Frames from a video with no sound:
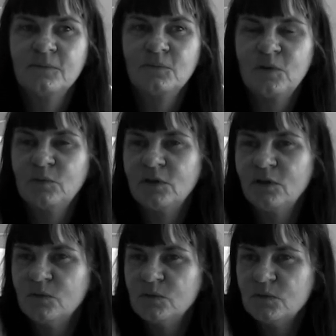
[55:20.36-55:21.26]
we would
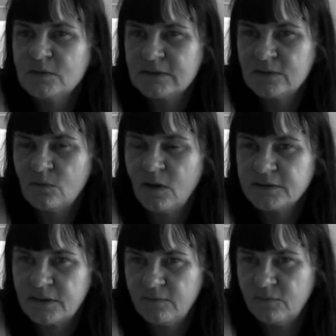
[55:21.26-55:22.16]
lose the
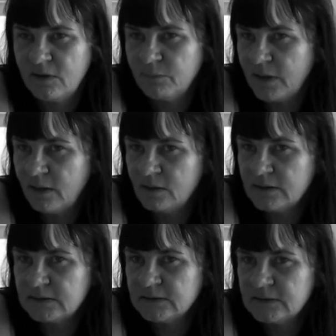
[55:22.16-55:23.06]
right to have our bar
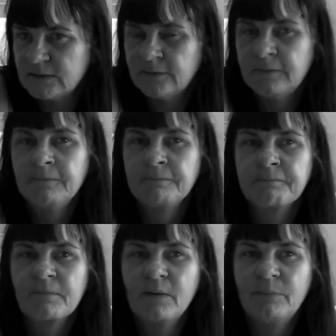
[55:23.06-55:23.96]
licence.
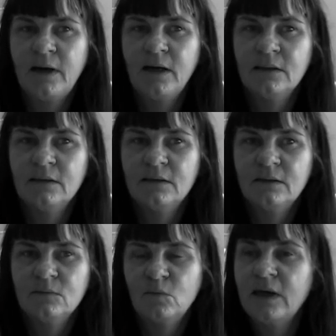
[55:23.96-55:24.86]
But
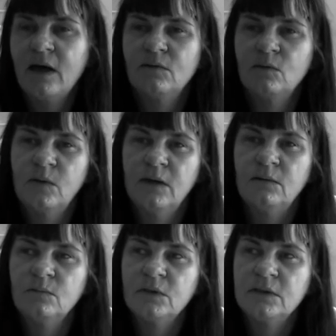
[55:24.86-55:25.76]
we are
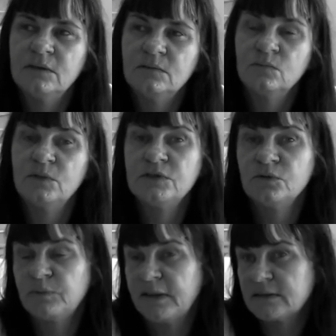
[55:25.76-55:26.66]
aware, and we
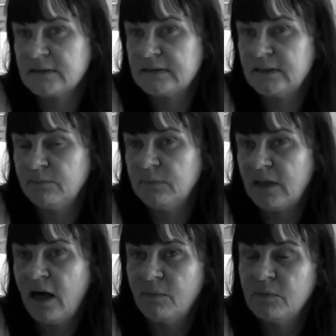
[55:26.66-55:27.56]
do practice
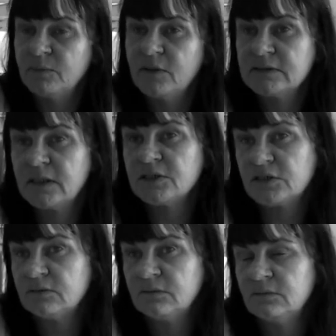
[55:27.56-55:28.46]
harm
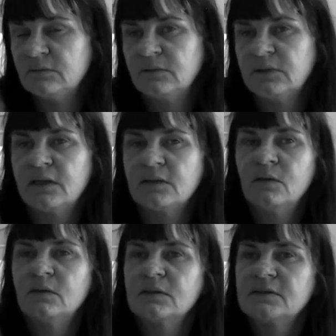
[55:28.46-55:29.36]
minimisation with
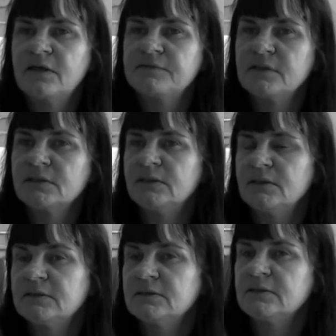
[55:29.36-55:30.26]
ACON and safe sex
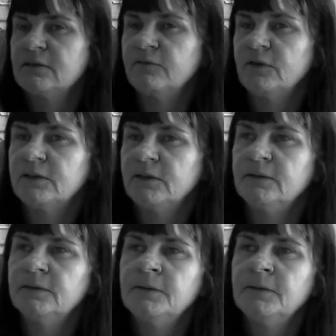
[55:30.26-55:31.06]
lights and stuff like that.